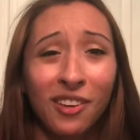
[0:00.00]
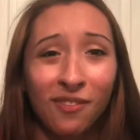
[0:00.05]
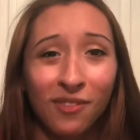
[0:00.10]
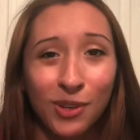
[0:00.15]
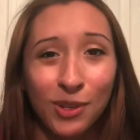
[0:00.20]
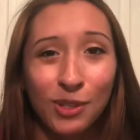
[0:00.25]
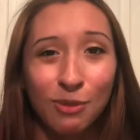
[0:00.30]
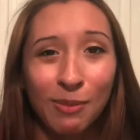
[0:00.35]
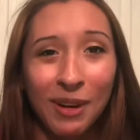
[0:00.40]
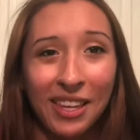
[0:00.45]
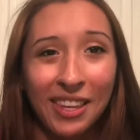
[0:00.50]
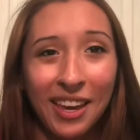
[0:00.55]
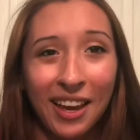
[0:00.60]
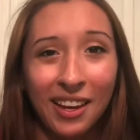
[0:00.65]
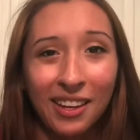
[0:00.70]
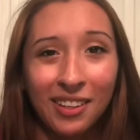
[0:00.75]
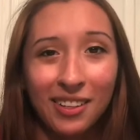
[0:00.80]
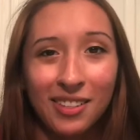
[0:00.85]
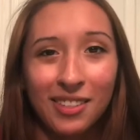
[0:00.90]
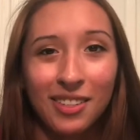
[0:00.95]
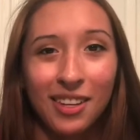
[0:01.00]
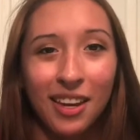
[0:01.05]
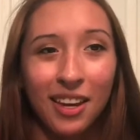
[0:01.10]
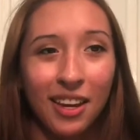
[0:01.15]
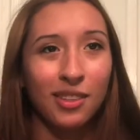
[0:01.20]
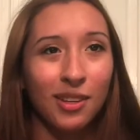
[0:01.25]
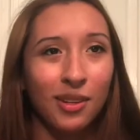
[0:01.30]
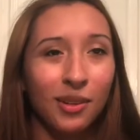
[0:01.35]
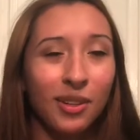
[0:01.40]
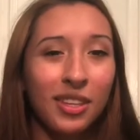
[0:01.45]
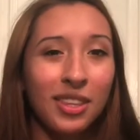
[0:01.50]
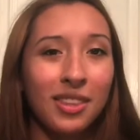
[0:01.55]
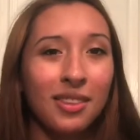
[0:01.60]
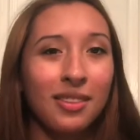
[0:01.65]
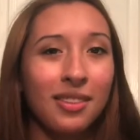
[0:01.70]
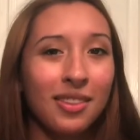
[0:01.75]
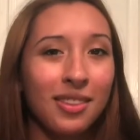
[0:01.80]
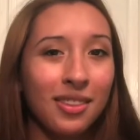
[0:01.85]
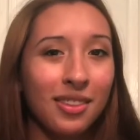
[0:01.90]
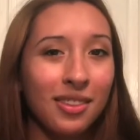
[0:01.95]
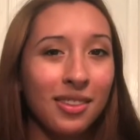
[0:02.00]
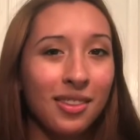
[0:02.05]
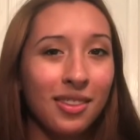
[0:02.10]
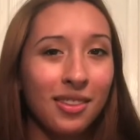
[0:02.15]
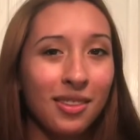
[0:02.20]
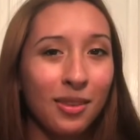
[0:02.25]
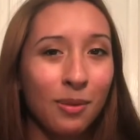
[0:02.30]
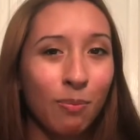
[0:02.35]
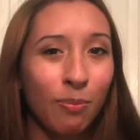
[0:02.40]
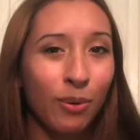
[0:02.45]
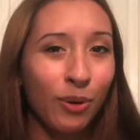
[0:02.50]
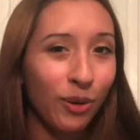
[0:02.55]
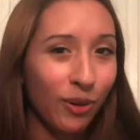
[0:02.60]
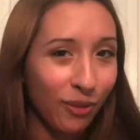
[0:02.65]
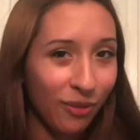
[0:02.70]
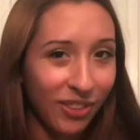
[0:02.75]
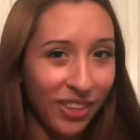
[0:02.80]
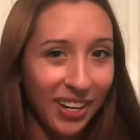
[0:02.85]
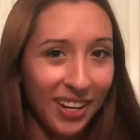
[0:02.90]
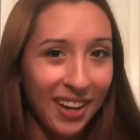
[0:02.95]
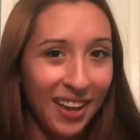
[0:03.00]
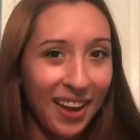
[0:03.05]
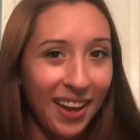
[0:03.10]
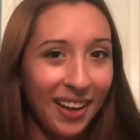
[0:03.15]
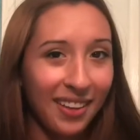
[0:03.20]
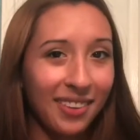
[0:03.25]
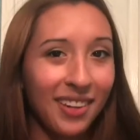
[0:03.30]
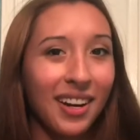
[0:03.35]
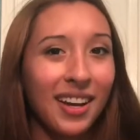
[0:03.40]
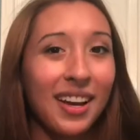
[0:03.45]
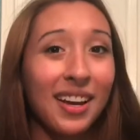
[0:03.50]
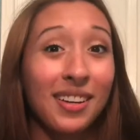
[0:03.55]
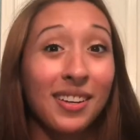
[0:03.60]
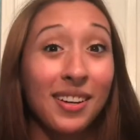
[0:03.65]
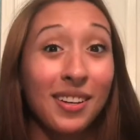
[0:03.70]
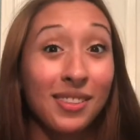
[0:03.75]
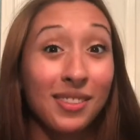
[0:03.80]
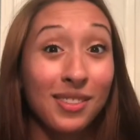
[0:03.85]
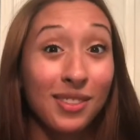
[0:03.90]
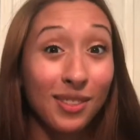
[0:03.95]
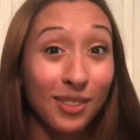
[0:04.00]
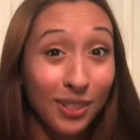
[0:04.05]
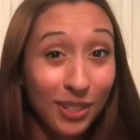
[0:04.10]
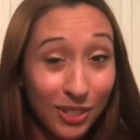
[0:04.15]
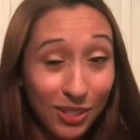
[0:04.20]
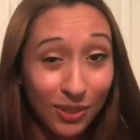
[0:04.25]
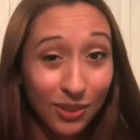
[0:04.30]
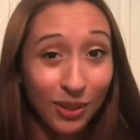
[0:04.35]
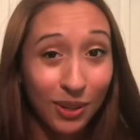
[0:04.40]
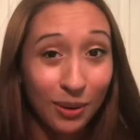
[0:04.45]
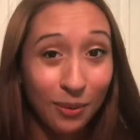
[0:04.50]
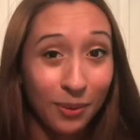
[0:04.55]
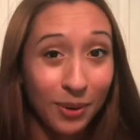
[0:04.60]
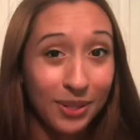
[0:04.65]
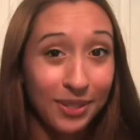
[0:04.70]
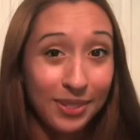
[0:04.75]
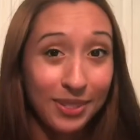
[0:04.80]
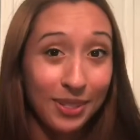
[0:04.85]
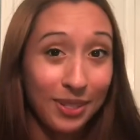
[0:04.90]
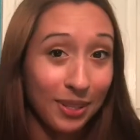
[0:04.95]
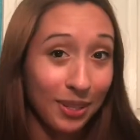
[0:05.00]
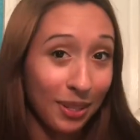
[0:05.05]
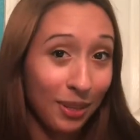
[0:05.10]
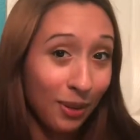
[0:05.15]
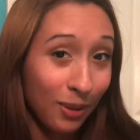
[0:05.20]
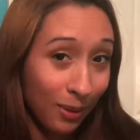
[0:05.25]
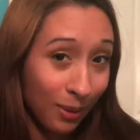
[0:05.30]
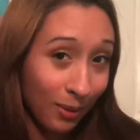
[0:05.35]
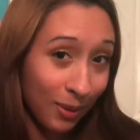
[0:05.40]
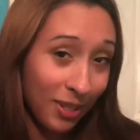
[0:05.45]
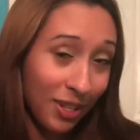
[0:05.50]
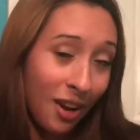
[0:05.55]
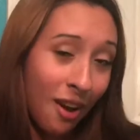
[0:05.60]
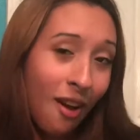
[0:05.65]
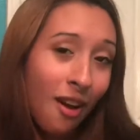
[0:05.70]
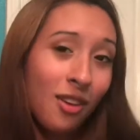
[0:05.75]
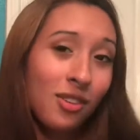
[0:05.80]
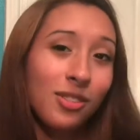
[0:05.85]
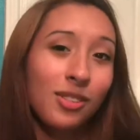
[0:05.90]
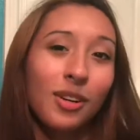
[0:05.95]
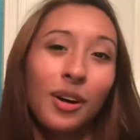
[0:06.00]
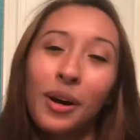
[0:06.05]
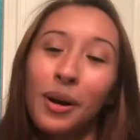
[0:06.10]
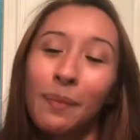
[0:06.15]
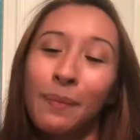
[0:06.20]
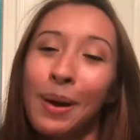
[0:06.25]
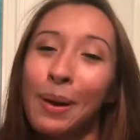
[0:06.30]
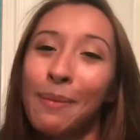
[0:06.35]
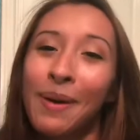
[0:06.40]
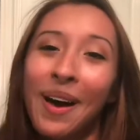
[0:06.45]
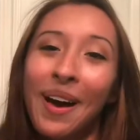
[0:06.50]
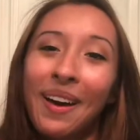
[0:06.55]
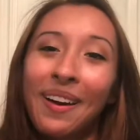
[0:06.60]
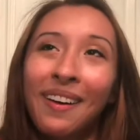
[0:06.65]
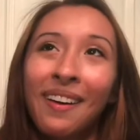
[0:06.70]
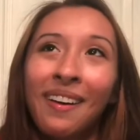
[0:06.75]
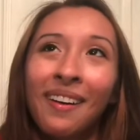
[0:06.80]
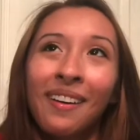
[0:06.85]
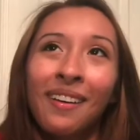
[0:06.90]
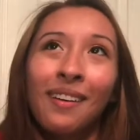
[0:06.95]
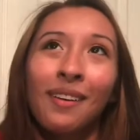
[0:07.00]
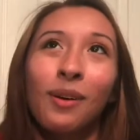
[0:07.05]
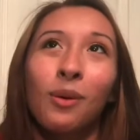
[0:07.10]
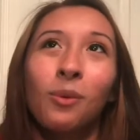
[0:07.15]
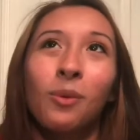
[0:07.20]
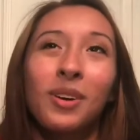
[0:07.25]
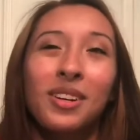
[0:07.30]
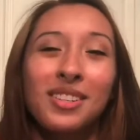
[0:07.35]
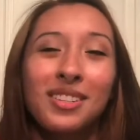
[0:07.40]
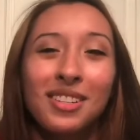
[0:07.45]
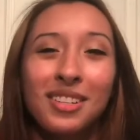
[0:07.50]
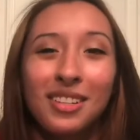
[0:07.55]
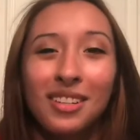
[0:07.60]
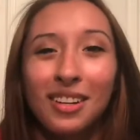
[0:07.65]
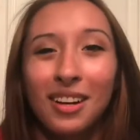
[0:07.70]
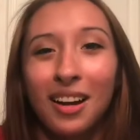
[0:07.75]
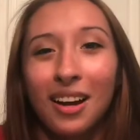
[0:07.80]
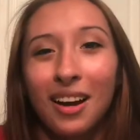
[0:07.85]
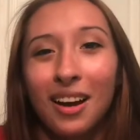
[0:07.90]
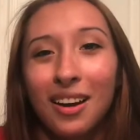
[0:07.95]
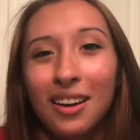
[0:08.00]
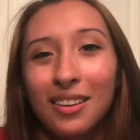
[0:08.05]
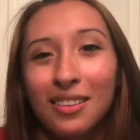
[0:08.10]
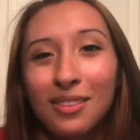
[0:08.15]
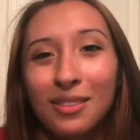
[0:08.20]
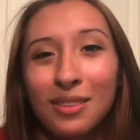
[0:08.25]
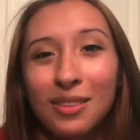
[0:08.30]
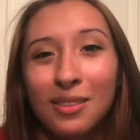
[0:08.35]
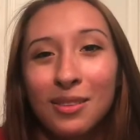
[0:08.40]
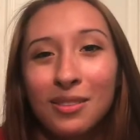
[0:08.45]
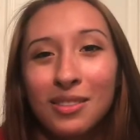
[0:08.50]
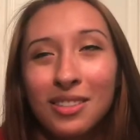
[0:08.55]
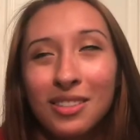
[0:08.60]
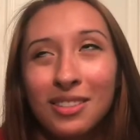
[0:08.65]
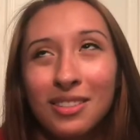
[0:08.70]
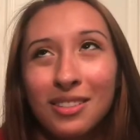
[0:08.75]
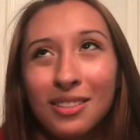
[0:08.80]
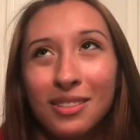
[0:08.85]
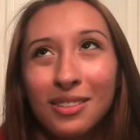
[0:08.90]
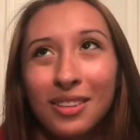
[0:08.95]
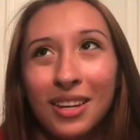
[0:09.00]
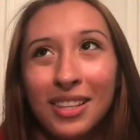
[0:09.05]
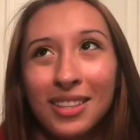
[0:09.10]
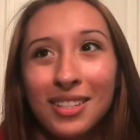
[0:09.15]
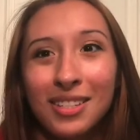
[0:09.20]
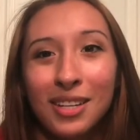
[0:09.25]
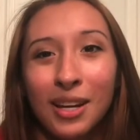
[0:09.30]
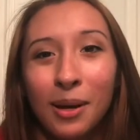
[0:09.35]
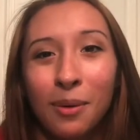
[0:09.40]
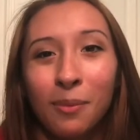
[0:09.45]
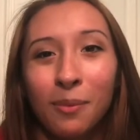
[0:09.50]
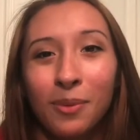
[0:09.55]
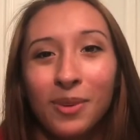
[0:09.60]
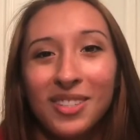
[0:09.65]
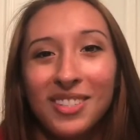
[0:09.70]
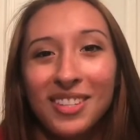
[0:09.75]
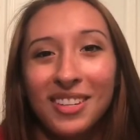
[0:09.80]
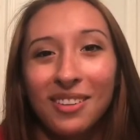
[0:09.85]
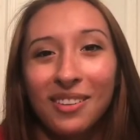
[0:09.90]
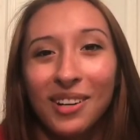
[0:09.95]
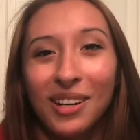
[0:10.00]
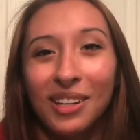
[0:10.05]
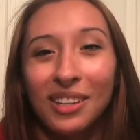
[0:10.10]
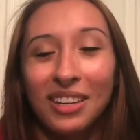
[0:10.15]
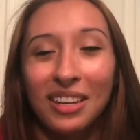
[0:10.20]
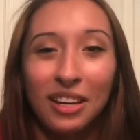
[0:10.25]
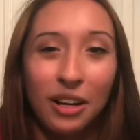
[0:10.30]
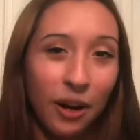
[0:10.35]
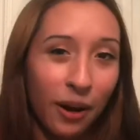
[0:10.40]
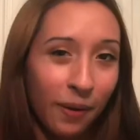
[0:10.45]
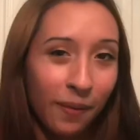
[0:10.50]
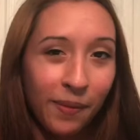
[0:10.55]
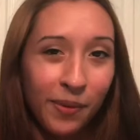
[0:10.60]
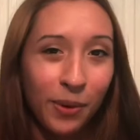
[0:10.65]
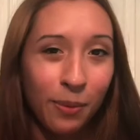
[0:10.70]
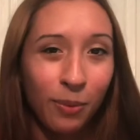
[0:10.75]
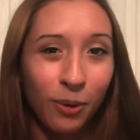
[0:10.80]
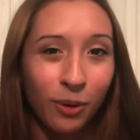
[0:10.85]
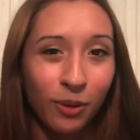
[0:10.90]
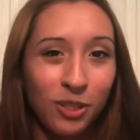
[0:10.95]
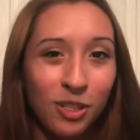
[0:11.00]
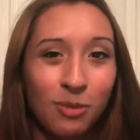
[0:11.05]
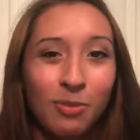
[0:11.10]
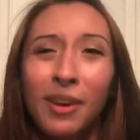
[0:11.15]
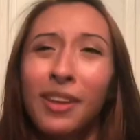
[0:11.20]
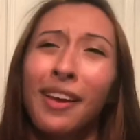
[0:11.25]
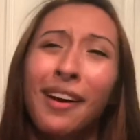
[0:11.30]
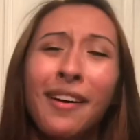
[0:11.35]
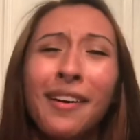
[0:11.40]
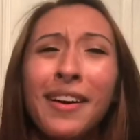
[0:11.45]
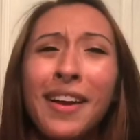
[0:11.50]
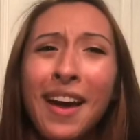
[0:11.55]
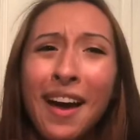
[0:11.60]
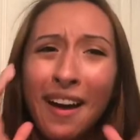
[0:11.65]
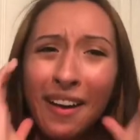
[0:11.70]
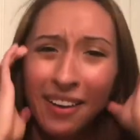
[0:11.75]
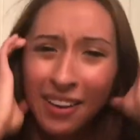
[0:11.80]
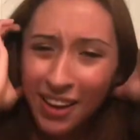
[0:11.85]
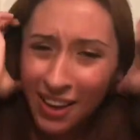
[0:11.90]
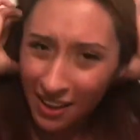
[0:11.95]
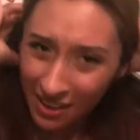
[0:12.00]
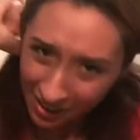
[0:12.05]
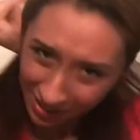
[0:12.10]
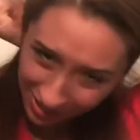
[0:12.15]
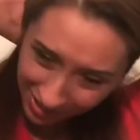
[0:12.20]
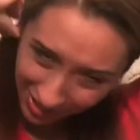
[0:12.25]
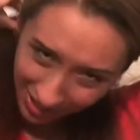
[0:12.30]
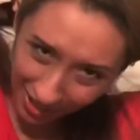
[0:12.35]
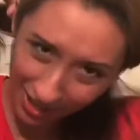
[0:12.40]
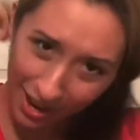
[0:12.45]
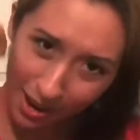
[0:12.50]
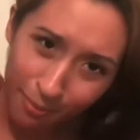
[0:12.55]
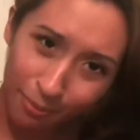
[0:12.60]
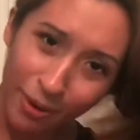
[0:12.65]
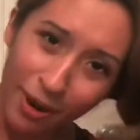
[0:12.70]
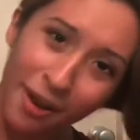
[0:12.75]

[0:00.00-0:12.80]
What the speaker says: confused by that, because like the only proof that I had surgery was the huge scar on my back, which I still at the time wasn't really comfortable just being like, oh yeah, check it out,